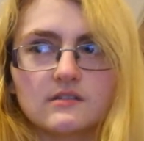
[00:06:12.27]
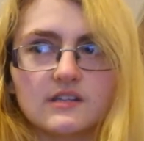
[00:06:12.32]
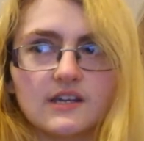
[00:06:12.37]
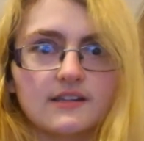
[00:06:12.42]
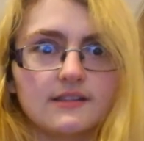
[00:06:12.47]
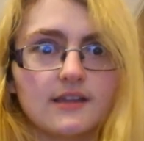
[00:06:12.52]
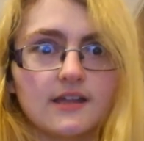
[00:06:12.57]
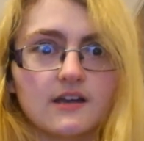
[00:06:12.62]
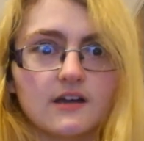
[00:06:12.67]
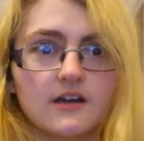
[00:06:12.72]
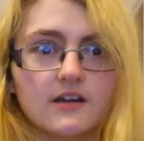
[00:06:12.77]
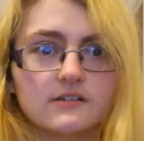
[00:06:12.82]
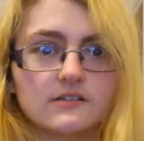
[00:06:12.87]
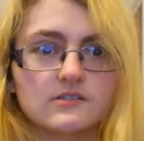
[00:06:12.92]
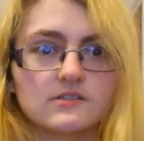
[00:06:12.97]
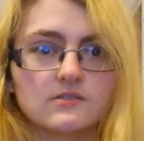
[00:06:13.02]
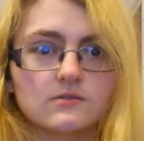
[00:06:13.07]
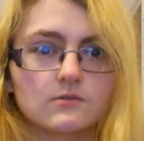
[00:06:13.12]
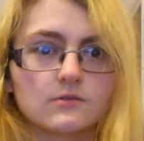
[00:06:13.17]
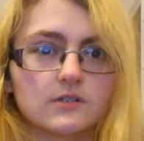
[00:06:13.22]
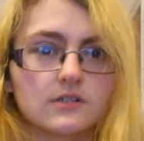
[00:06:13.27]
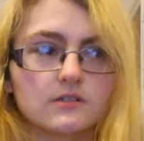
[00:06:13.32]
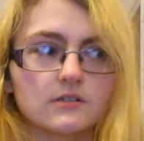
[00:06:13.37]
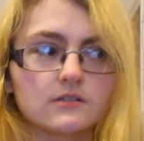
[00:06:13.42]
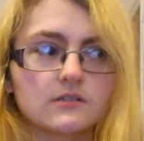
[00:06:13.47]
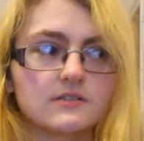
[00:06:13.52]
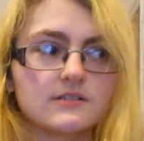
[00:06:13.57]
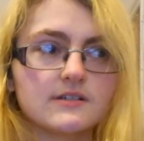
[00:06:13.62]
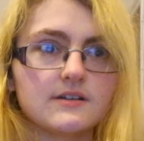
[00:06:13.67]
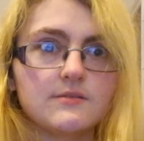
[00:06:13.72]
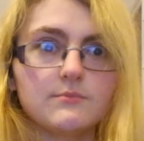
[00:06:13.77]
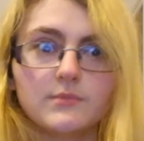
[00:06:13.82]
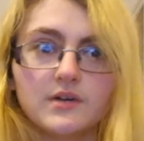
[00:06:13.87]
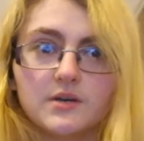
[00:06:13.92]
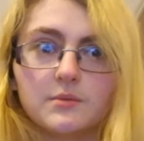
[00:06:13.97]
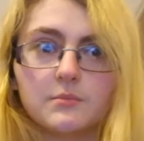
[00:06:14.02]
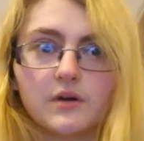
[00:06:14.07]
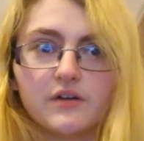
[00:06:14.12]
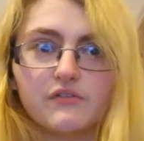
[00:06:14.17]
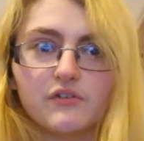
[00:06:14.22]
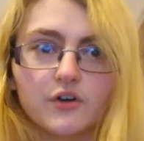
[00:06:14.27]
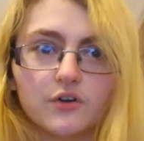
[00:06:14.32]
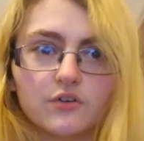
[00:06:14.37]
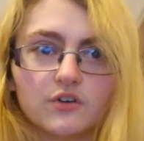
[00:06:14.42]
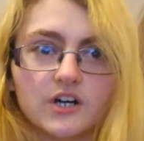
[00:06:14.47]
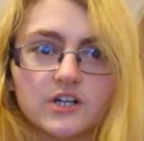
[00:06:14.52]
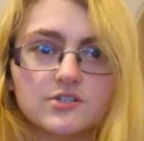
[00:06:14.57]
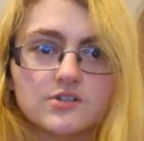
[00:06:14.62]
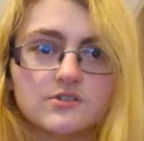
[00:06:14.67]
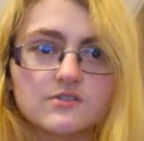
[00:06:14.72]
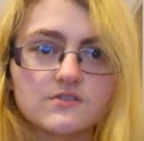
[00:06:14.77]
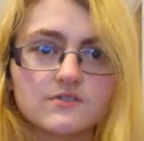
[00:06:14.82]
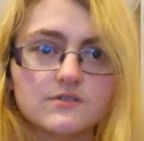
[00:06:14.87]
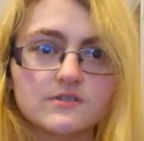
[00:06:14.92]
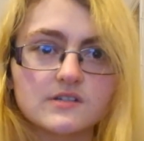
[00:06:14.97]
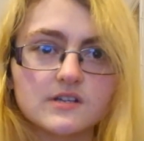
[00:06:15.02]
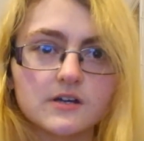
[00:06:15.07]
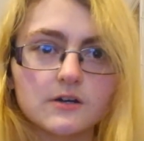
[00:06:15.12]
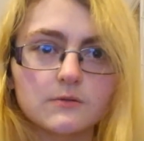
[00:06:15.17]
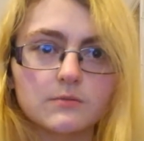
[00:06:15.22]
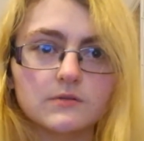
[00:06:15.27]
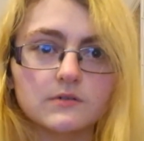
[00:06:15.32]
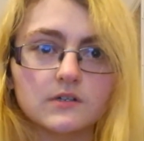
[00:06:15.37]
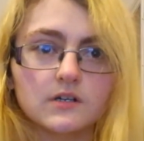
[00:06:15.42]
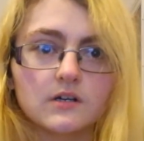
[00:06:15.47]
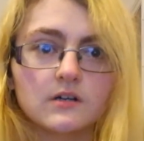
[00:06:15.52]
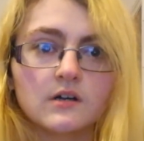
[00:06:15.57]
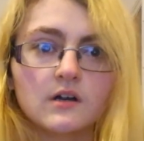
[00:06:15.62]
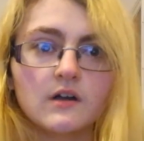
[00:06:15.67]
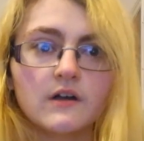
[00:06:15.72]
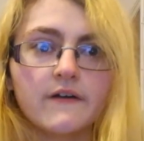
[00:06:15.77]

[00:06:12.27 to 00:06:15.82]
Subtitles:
And then I uninstalled it because it made my phone crash as soon as I opened it.